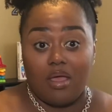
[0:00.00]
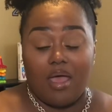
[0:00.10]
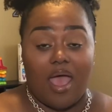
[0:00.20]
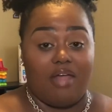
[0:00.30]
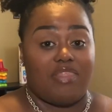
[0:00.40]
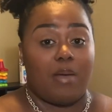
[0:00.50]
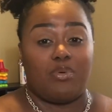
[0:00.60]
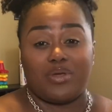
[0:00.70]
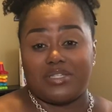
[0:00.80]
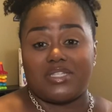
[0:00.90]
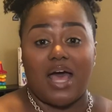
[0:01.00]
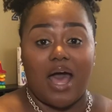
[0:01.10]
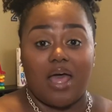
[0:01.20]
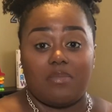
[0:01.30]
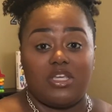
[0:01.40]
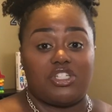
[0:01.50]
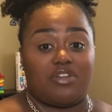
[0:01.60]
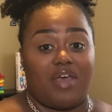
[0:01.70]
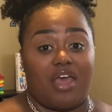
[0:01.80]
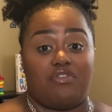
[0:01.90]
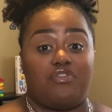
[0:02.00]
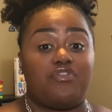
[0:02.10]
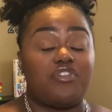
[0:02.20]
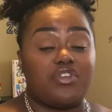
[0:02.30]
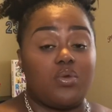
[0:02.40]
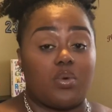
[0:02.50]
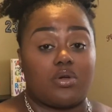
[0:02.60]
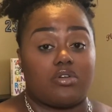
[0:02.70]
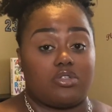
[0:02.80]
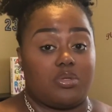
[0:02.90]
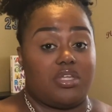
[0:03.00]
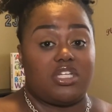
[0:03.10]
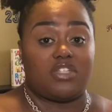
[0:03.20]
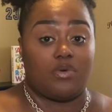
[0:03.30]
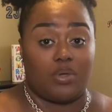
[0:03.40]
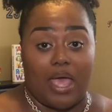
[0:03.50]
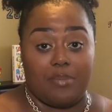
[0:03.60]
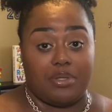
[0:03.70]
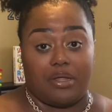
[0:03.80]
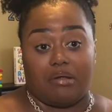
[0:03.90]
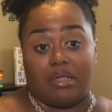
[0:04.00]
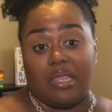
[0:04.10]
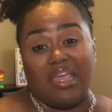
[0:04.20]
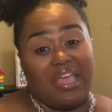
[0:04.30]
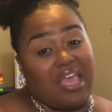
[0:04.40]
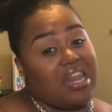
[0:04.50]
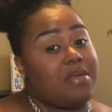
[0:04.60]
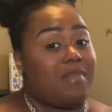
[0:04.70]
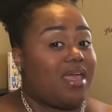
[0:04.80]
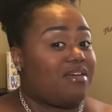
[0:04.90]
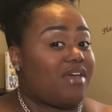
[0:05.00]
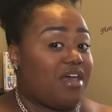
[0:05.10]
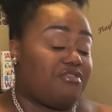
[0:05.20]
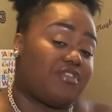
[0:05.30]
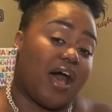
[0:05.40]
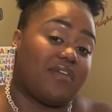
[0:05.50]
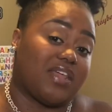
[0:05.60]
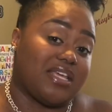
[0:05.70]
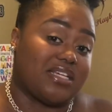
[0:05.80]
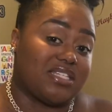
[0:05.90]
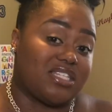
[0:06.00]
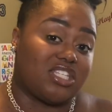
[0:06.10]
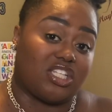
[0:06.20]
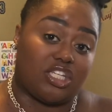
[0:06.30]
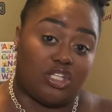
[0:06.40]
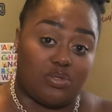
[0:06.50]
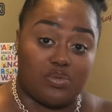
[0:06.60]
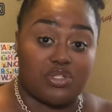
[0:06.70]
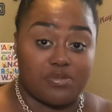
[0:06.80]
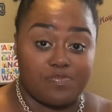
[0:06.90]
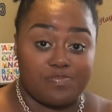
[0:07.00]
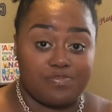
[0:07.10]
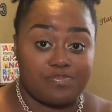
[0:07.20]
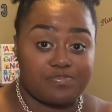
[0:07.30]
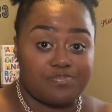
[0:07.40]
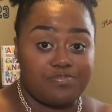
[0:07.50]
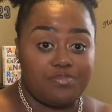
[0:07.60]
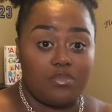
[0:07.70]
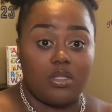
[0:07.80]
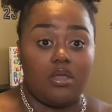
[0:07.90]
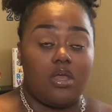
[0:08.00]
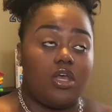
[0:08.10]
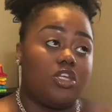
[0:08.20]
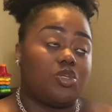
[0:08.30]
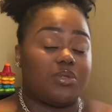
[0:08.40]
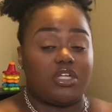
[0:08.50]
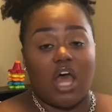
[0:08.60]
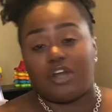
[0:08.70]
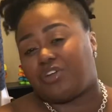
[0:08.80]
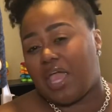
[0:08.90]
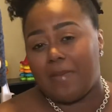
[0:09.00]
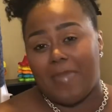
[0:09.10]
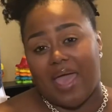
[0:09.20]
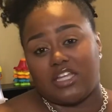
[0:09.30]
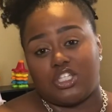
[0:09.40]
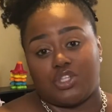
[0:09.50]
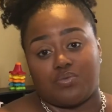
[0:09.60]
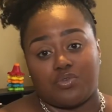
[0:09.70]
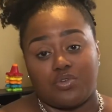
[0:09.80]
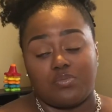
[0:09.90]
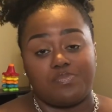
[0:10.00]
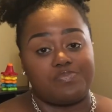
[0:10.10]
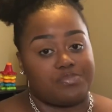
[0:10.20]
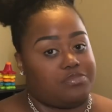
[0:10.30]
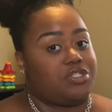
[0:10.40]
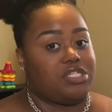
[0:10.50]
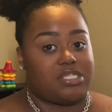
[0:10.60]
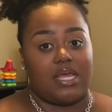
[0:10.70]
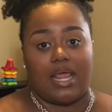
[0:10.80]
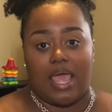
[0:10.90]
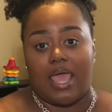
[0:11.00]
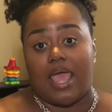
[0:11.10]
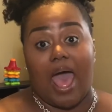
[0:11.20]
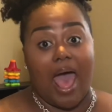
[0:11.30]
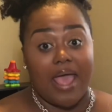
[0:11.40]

At that point in time, he should have had 50 words within his vocabulary, and he may have had 5 that he consistently used. So when the doctor came back into the room, she said, hey, I